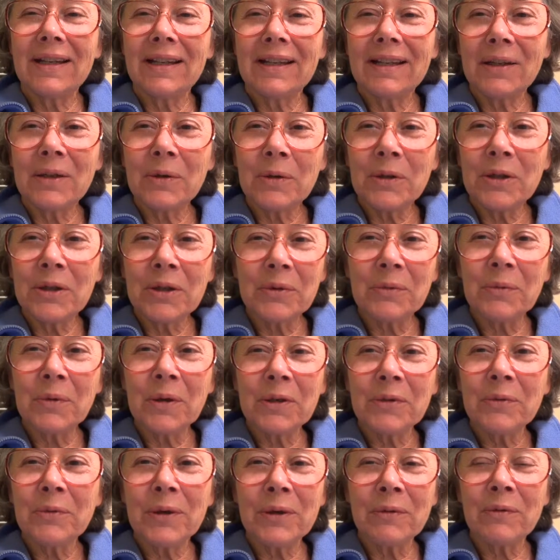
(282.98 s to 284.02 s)
you know, what
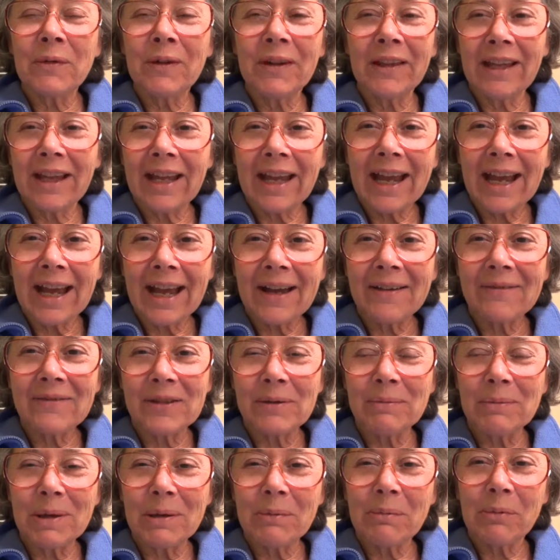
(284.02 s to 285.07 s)
do we really have
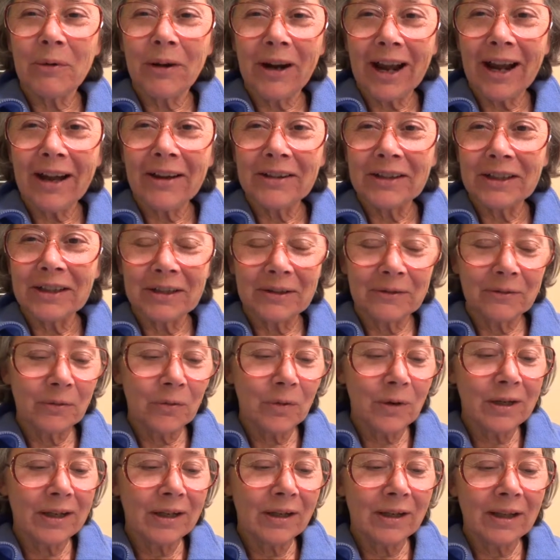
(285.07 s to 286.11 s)
to be proud of
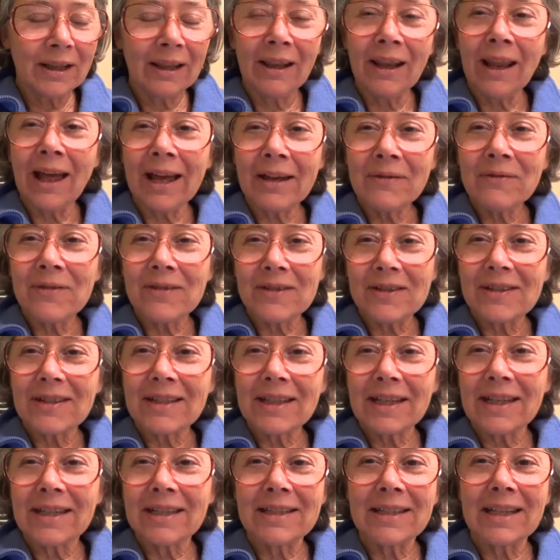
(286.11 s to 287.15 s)
when life is,
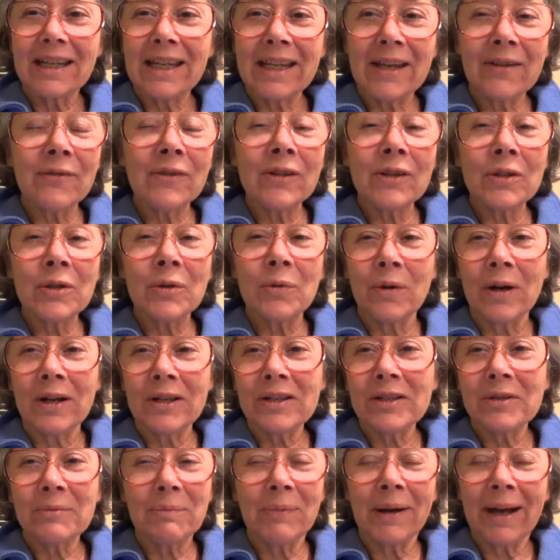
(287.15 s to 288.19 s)
is given to
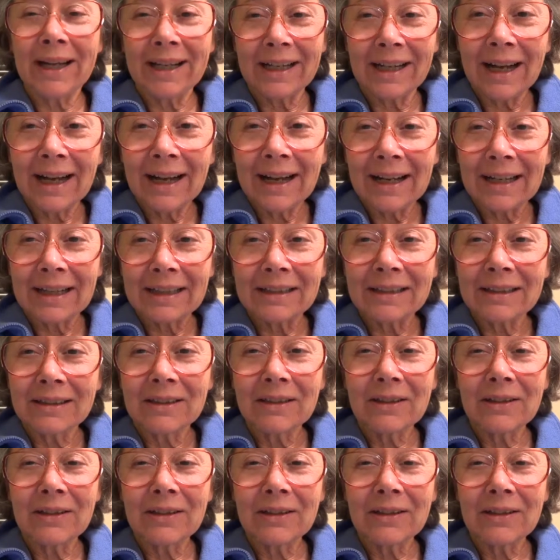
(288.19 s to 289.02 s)
us by God?